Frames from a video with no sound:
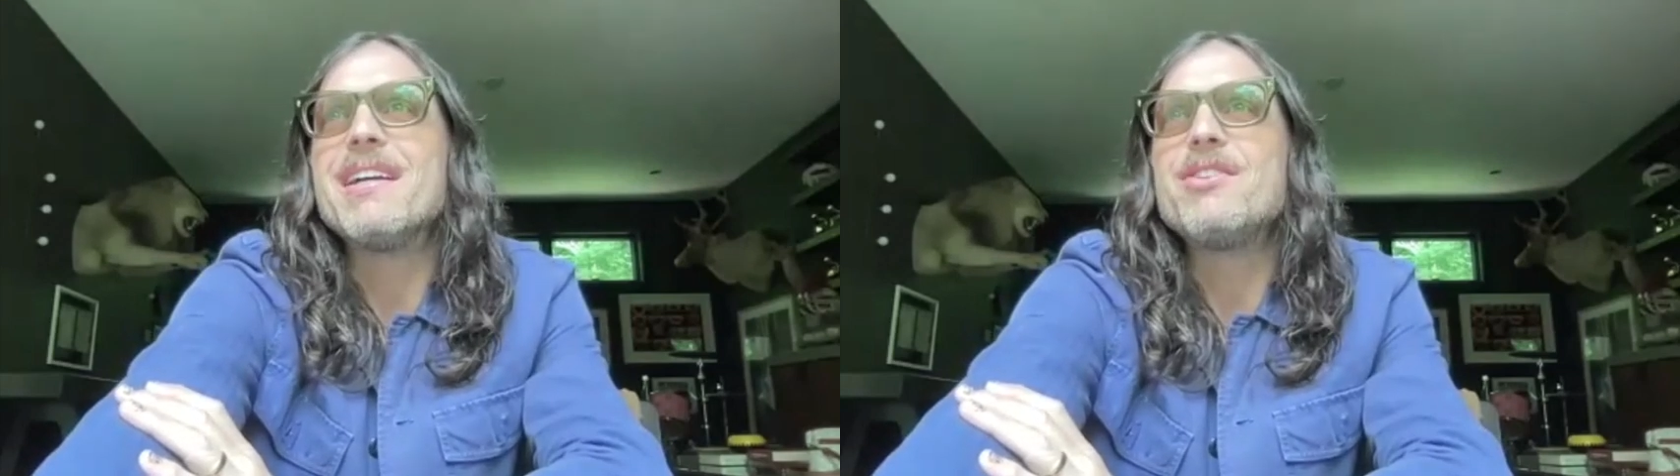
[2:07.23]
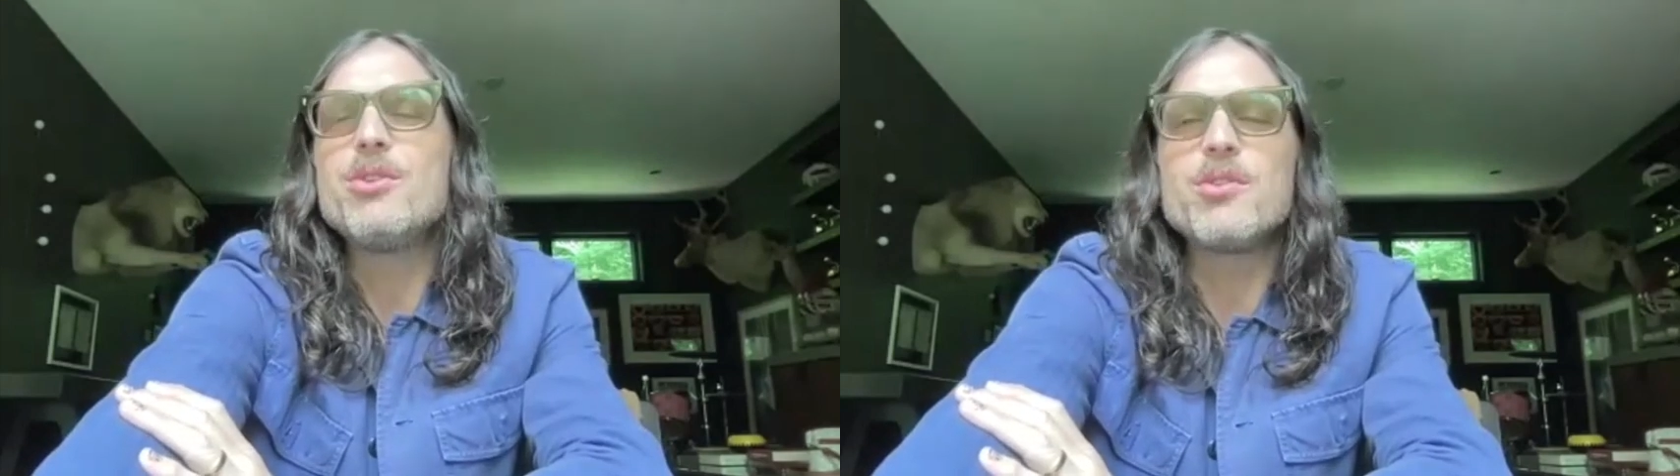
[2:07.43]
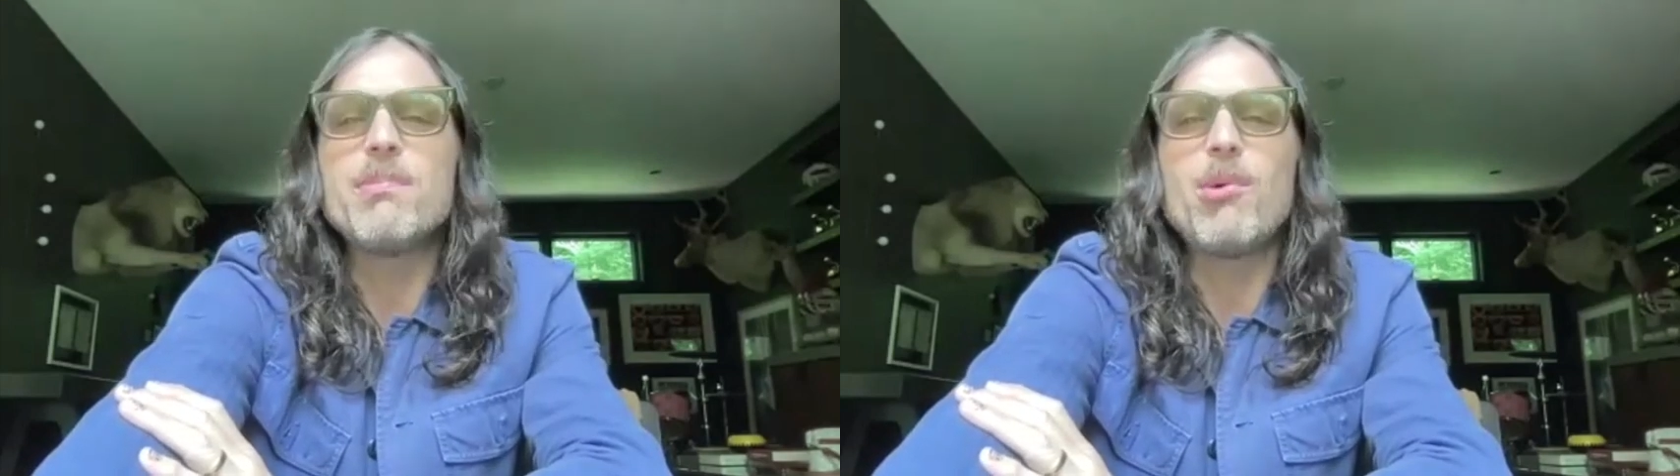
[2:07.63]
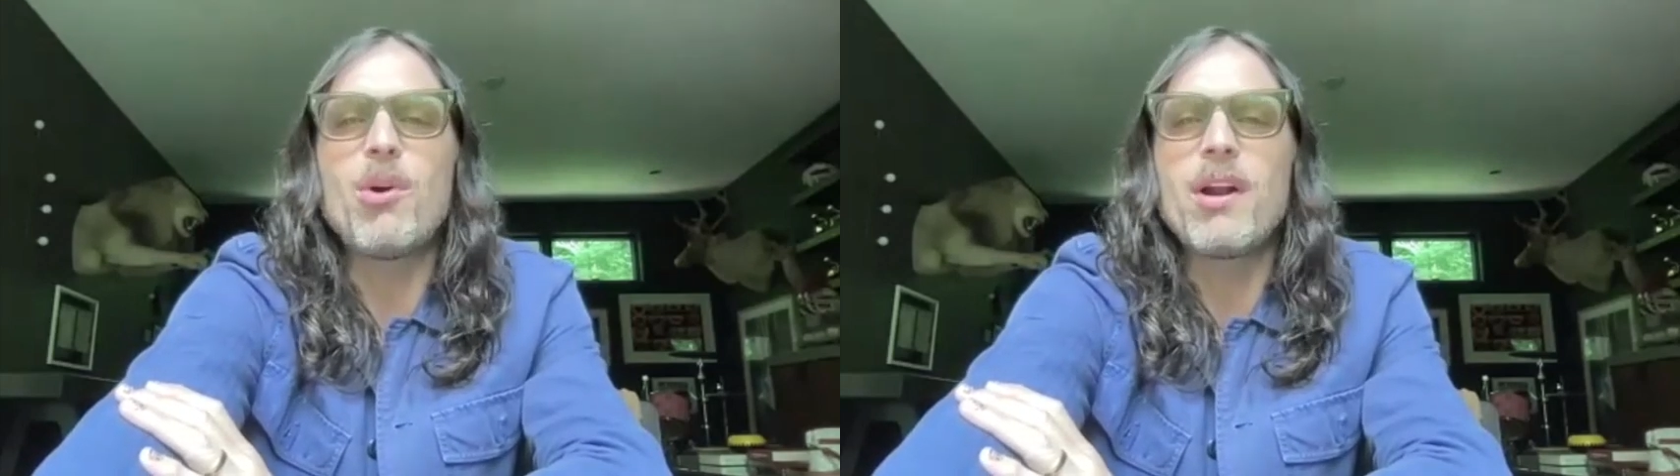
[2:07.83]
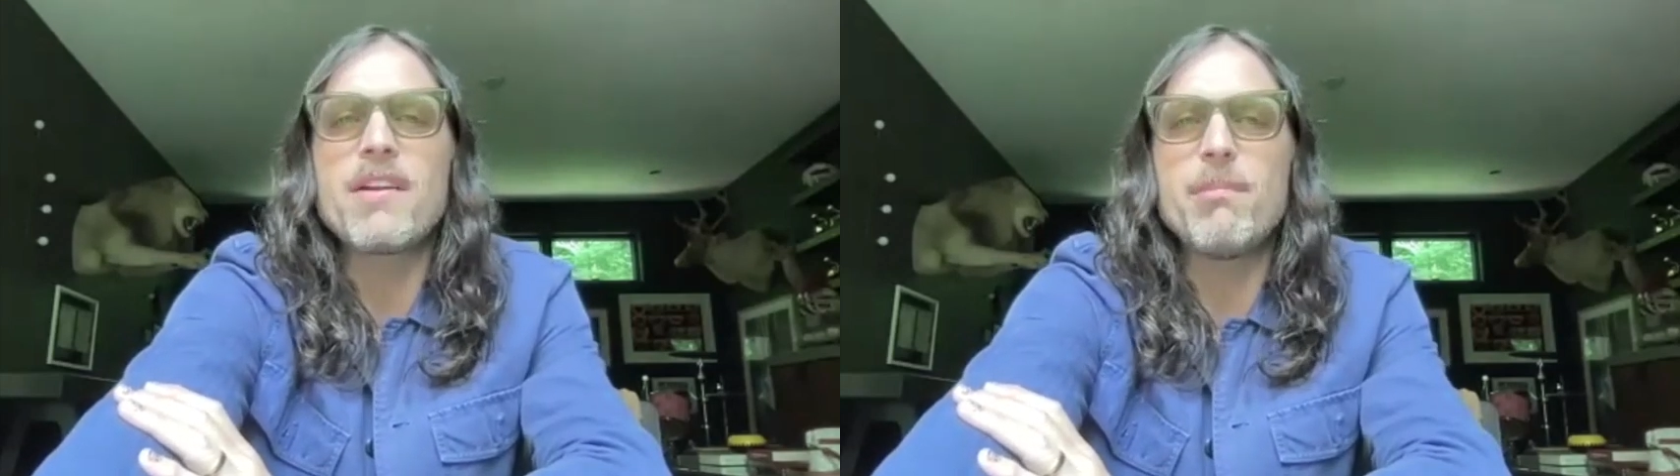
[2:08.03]
It's usually
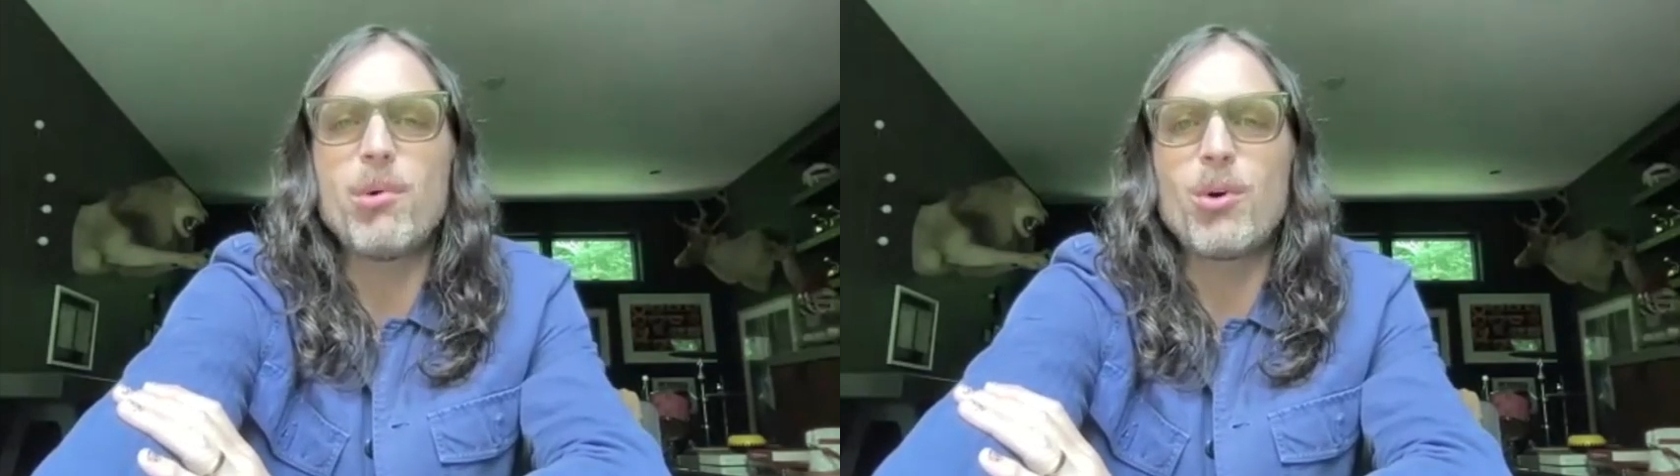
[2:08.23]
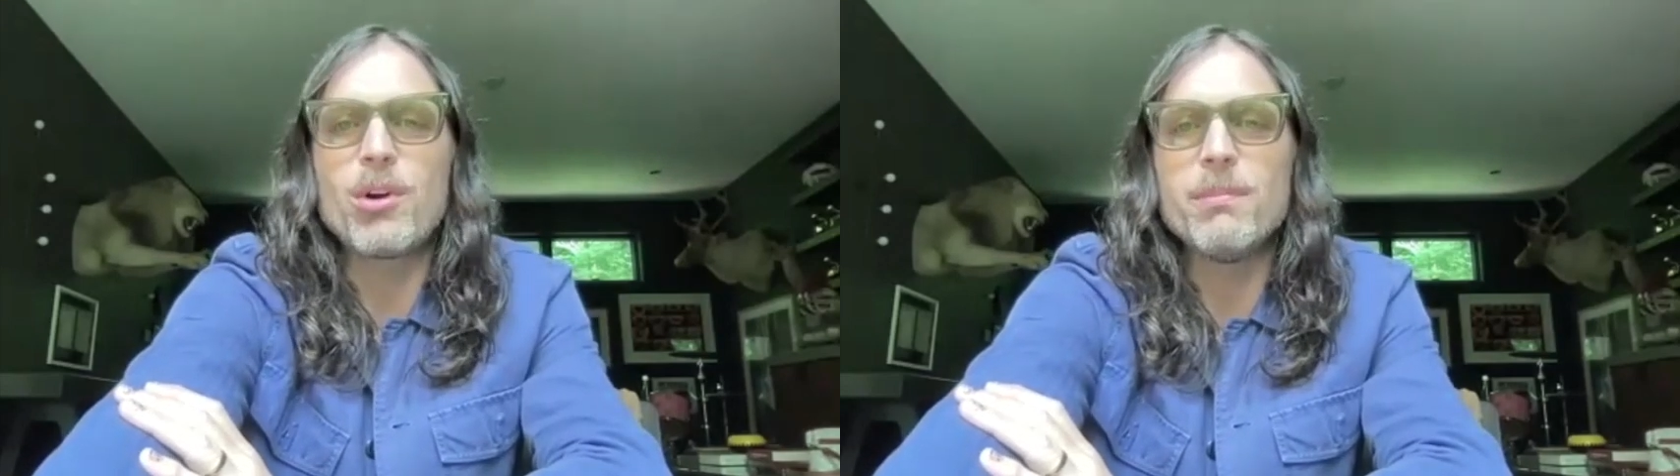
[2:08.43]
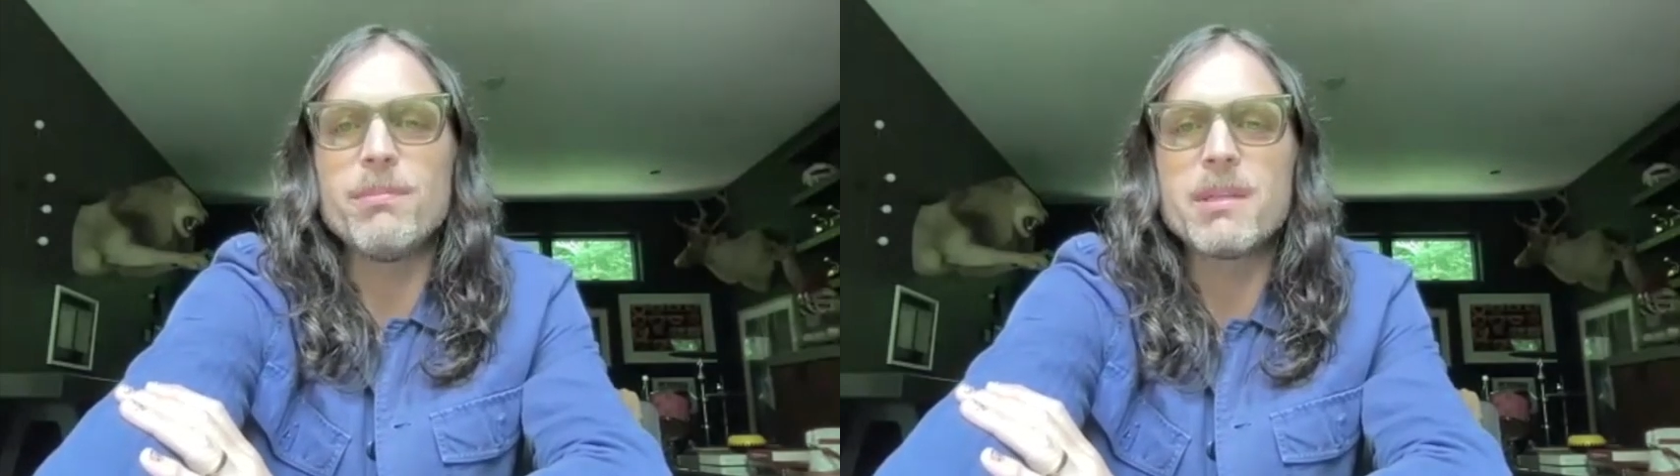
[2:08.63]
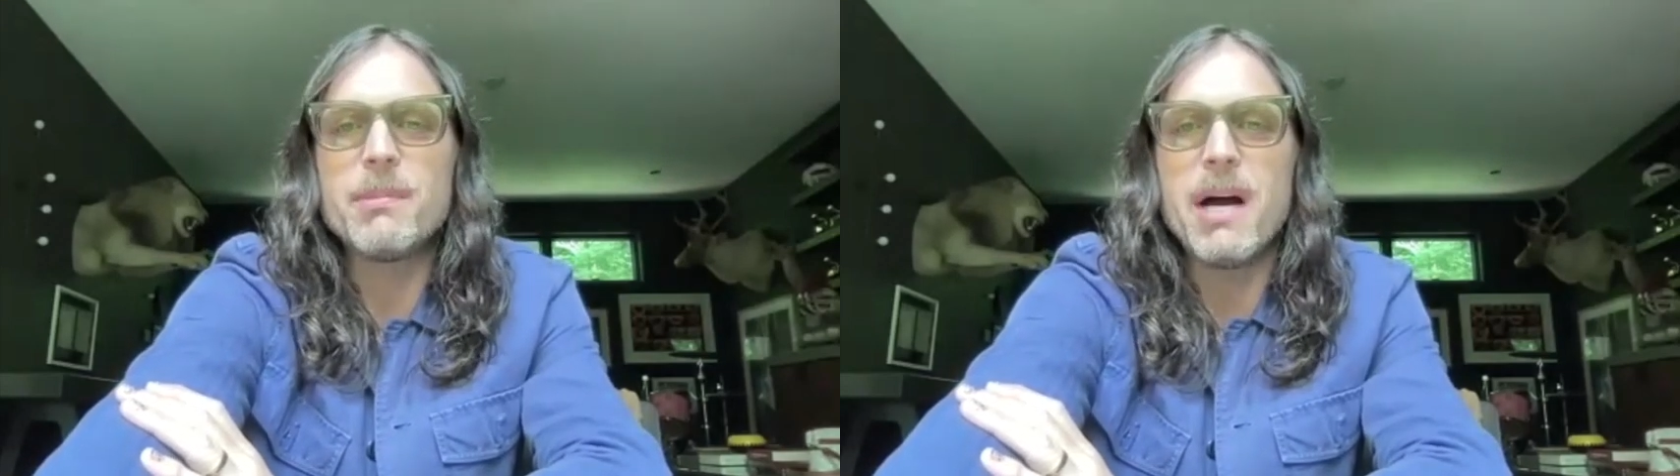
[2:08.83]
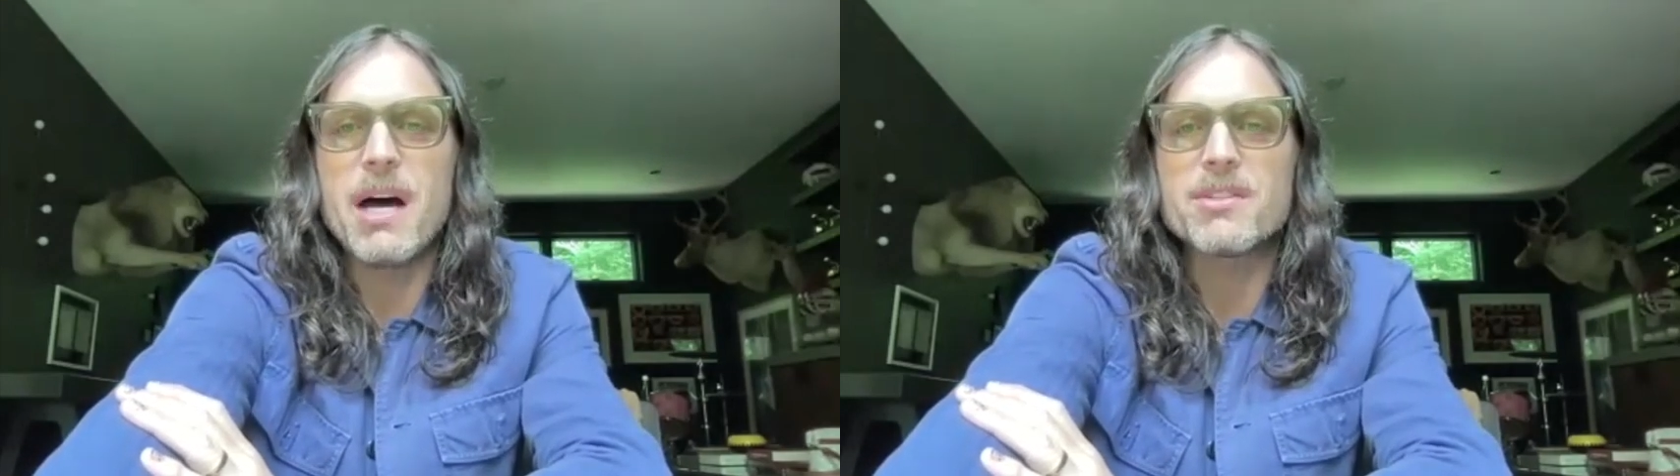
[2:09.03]
born out of boredom,
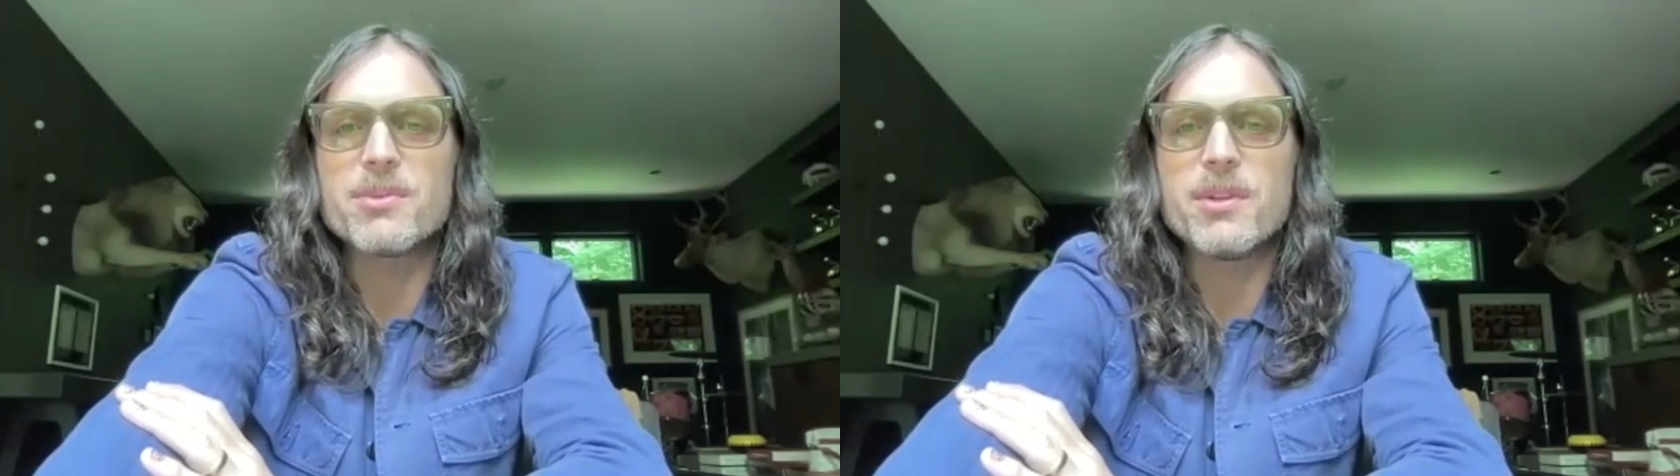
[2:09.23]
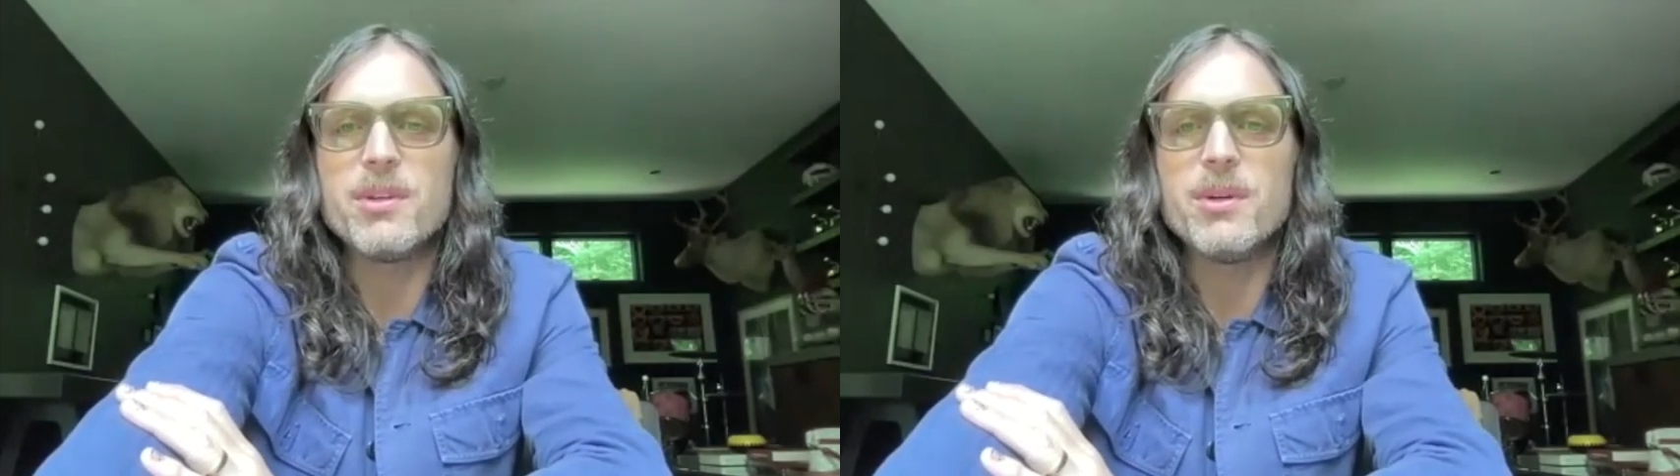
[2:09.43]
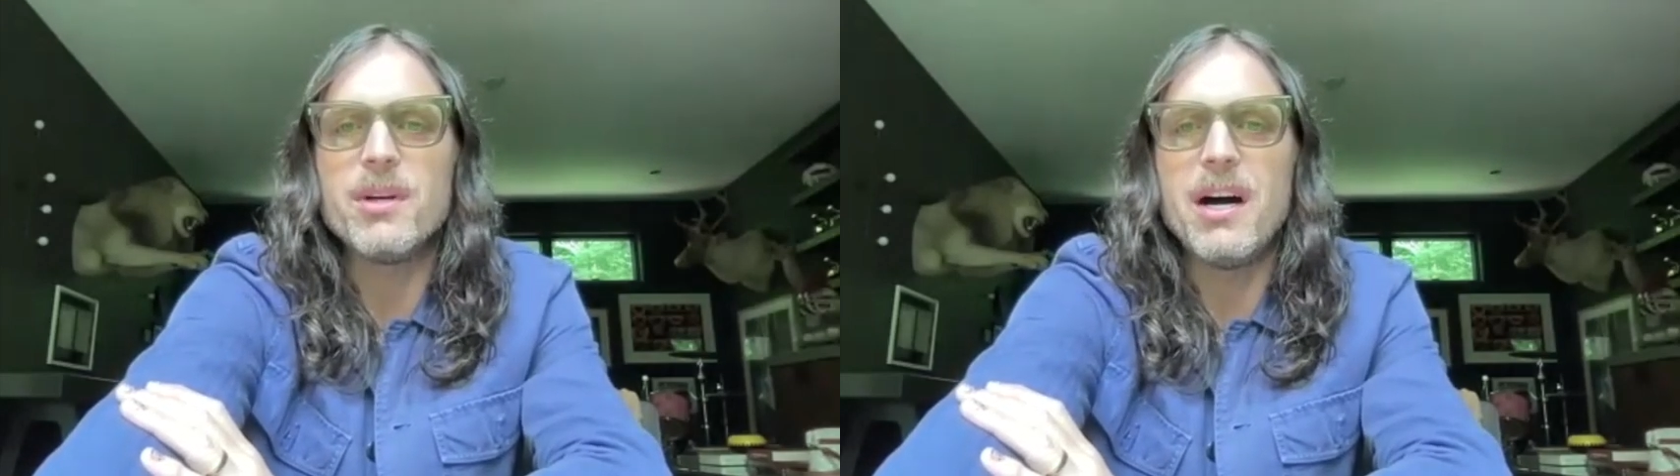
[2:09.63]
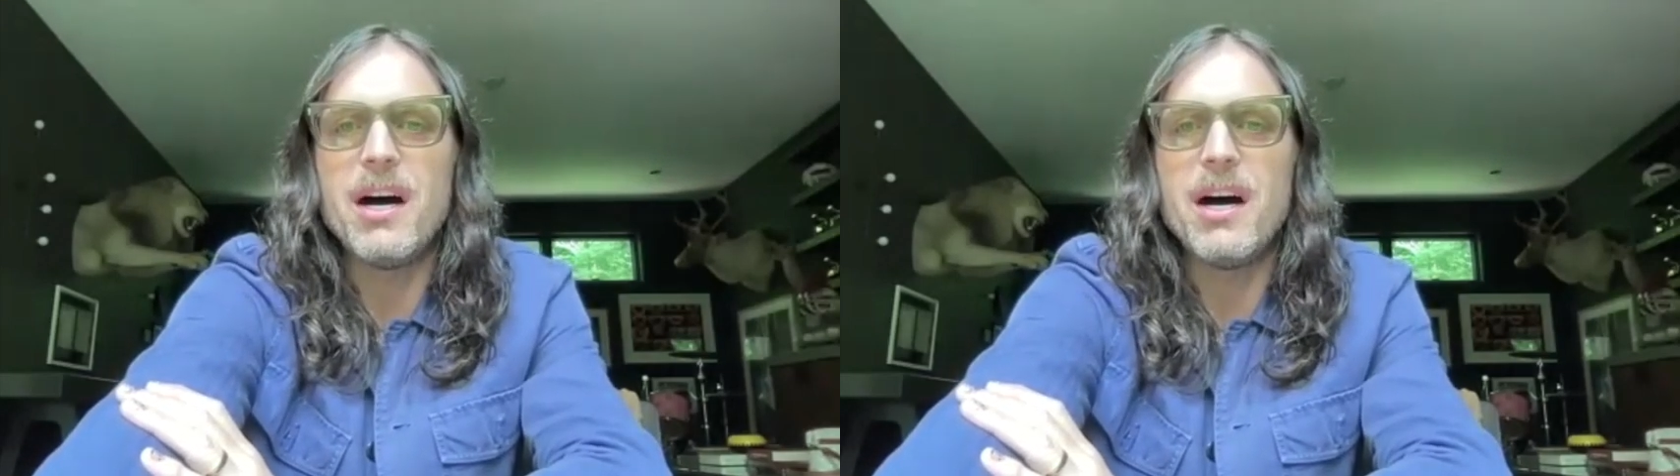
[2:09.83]
to be honest with you.